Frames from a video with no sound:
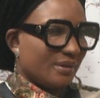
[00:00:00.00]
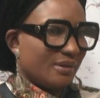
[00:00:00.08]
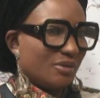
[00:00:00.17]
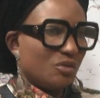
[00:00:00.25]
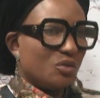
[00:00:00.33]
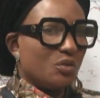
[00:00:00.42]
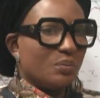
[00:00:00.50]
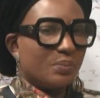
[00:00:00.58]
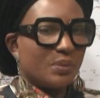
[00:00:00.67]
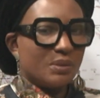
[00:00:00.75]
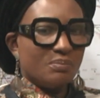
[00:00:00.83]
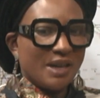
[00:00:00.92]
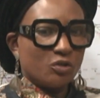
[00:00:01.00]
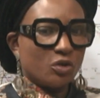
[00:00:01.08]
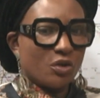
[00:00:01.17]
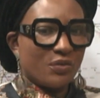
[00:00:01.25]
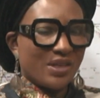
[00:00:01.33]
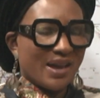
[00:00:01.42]
to make
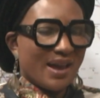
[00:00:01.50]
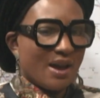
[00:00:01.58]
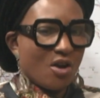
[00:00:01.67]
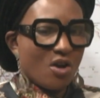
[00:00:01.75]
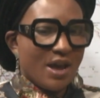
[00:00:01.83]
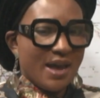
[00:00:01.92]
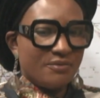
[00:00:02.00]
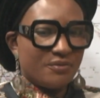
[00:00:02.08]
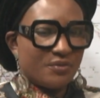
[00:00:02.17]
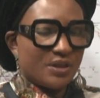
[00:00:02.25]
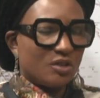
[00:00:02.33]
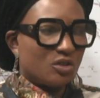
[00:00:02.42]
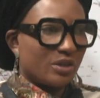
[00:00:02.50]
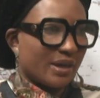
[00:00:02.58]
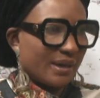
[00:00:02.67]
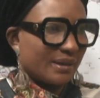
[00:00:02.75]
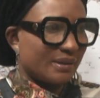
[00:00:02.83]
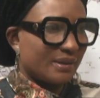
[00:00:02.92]
sure that every
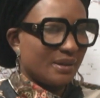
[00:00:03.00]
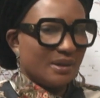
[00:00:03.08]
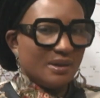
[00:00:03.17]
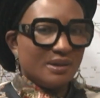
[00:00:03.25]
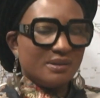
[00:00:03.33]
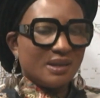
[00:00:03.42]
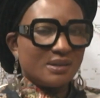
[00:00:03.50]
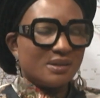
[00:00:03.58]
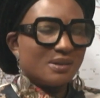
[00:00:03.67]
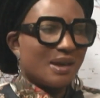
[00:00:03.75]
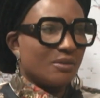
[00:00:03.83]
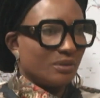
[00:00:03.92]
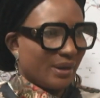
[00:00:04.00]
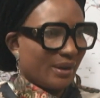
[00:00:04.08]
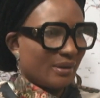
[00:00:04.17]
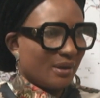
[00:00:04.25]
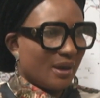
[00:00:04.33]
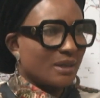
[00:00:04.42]
child that is out there,
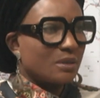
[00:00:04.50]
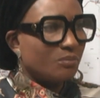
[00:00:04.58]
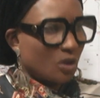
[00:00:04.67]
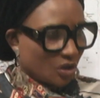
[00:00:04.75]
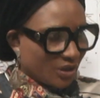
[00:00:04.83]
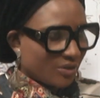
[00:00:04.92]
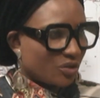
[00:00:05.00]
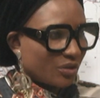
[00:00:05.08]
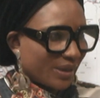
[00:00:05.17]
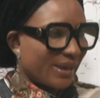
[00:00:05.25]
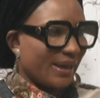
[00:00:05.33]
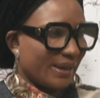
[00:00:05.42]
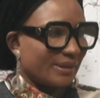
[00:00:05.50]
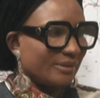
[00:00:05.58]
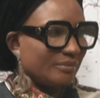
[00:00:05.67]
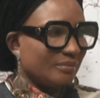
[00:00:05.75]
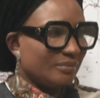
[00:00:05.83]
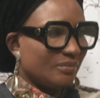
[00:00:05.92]
as much as you can,
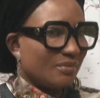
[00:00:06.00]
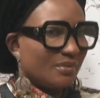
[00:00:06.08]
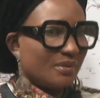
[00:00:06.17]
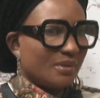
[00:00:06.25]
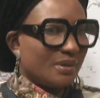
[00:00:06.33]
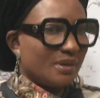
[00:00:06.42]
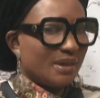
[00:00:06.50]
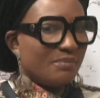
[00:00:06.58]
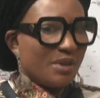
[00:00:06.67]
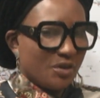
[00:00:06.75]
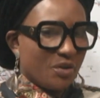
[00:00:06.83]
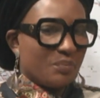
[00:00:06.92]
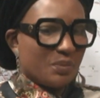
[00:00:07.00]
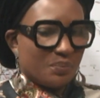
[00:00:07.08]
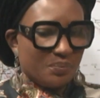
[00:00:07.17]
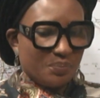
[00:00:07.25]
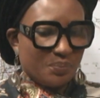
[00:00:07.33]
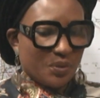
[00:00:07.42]
it may not be
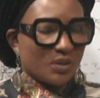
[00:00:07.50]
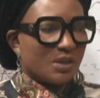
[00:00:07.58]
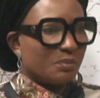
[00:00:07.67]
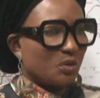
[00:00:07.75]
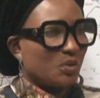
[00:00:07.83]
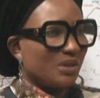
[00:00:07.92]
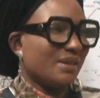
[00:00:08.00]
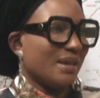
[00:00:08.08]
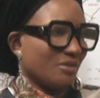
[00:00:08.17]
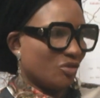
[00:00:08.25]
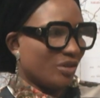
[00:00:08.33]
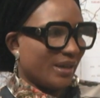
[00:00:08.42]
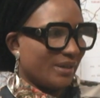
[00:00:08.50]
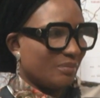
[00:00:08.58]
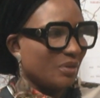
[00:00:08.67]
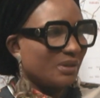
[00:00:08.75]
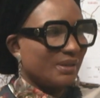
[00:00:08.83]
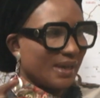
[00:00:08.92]
possible to the last child,
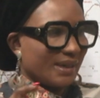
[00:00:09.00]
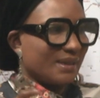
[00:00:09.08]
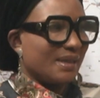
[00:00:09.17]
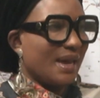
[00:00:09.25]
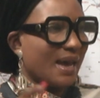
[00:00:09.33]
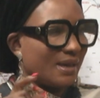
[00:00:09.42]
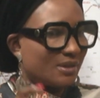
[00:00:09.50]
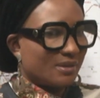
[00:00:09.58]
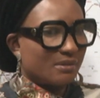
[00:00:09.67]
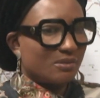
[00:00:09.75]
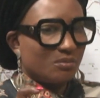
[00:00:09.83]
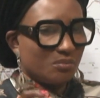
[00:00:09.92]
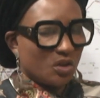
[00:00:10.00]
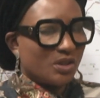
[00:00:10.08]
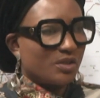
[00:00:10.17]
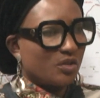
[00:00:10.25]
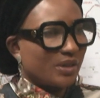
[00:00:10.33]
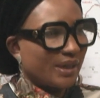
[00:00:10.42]
but like I said, as much
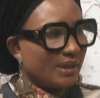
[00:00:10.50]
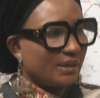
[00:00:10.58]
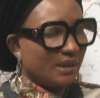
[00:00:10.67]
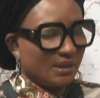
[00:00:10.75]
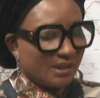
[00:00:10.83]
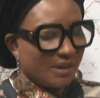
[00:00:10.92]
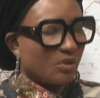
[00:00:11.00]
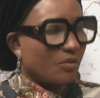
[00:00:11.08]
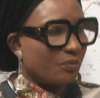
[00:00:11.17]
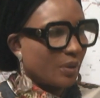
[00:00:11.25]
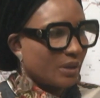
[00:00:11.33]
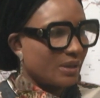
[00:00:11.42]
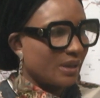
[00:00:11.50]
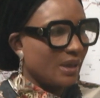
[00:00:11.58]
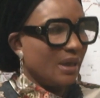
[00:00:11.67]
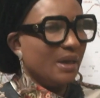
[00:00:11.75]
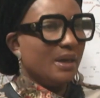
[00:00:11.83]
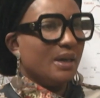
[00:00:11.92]
as you can in terms of policy,
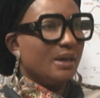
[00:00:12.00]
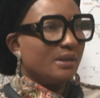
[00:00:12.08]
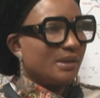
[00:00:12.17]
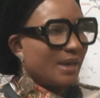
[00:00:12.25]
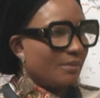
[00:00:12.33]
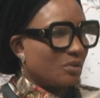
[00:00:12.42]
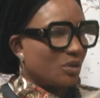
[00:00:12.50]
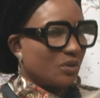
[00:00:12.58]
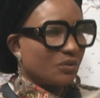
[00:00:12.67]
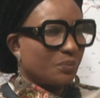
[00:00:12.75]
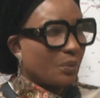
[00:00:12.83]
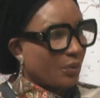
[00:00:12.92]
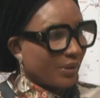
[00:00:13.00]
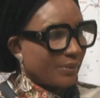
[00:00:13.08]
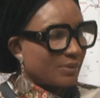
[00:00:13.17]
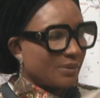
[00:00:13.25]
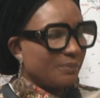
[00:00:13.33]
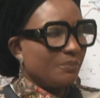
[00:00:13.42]
in terms of
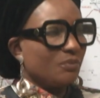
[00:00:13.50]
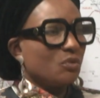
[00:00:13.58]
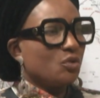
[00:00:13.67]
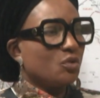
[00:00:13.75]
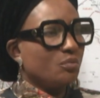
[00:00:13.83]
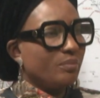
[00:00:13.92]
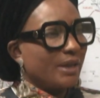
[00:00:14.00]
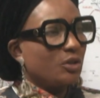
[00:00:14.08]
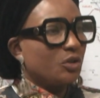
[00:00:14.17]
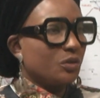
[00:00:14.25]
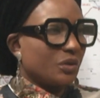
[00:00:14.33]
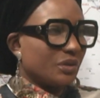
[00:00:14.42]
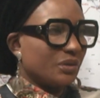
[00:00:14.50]
programs, to make sure